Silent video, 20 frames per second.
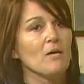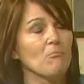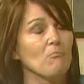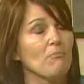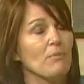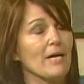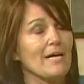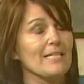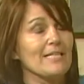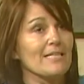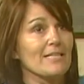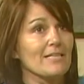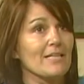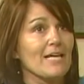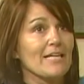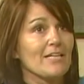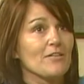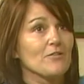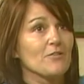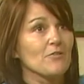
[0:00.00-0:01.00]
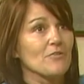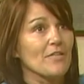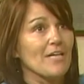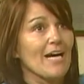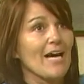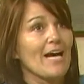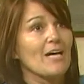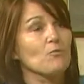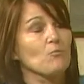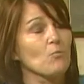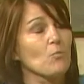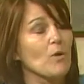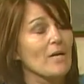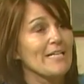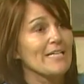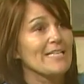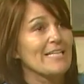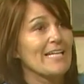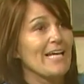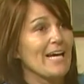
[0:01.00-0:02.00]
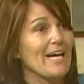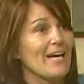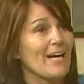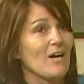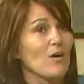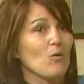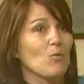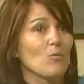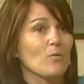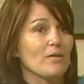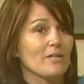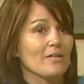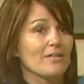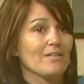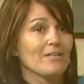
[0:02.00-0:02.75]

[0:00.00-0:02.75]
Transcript: But like it or not, right now